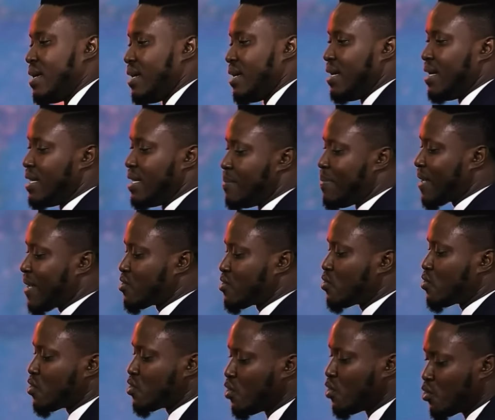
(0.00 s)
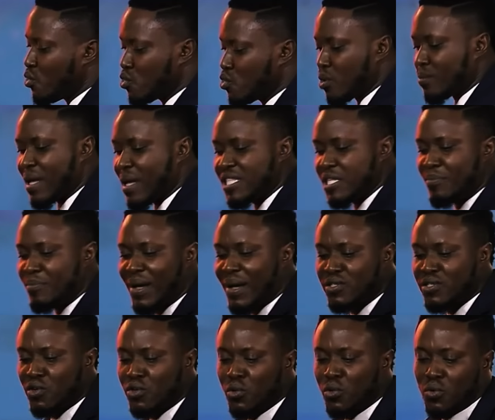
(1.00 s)
The pastor does not know. Sometimes the pastor
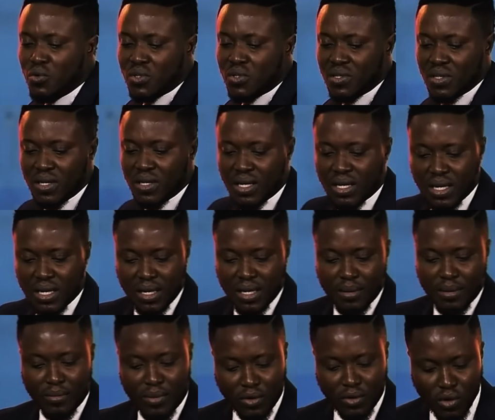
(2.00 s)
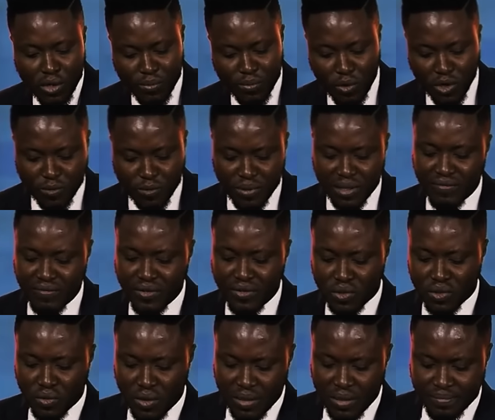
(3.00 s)
knows, but the Holy Spirit reveals to
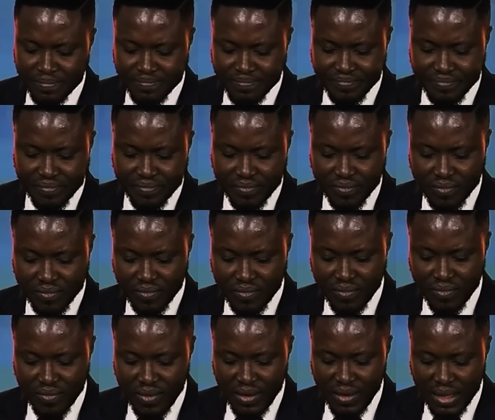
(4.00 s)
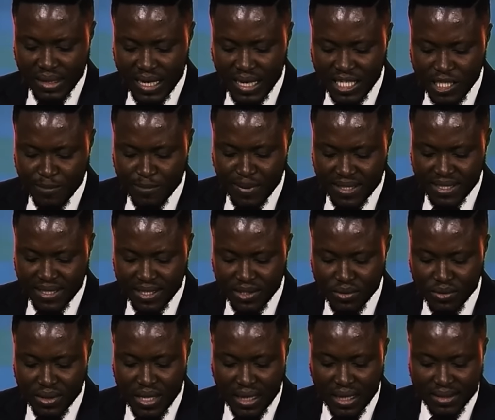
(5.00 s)
him that this person is doing
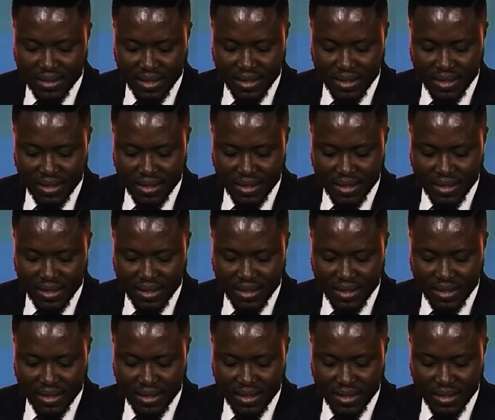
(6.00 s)
that.